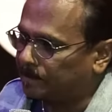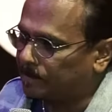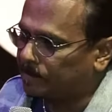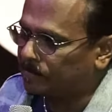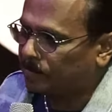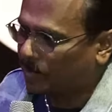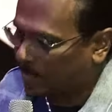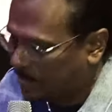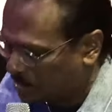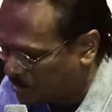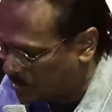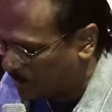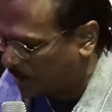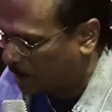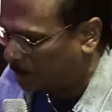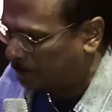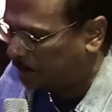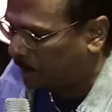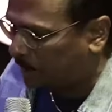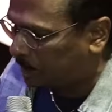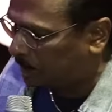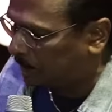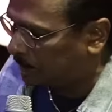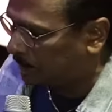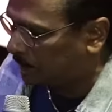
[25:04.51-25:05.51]
For
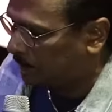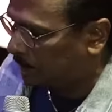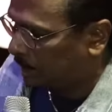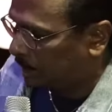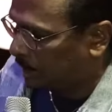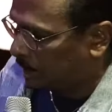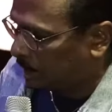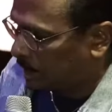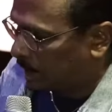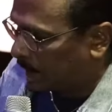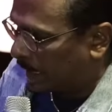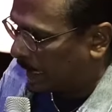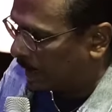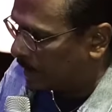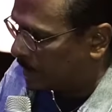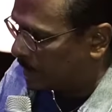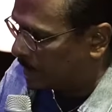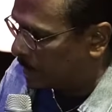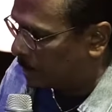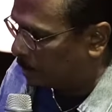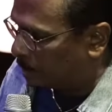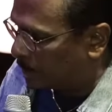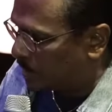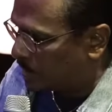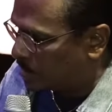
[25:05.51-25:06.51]
example, I heard
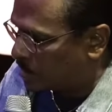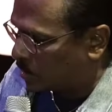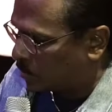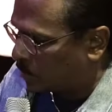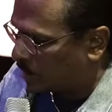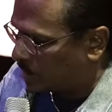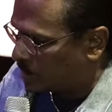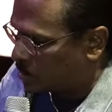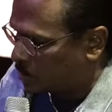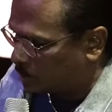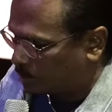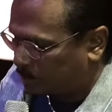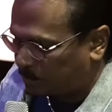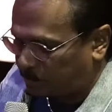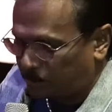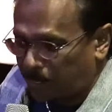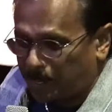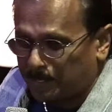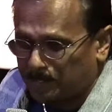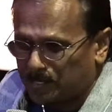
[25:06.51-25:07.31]
a preacher once pray.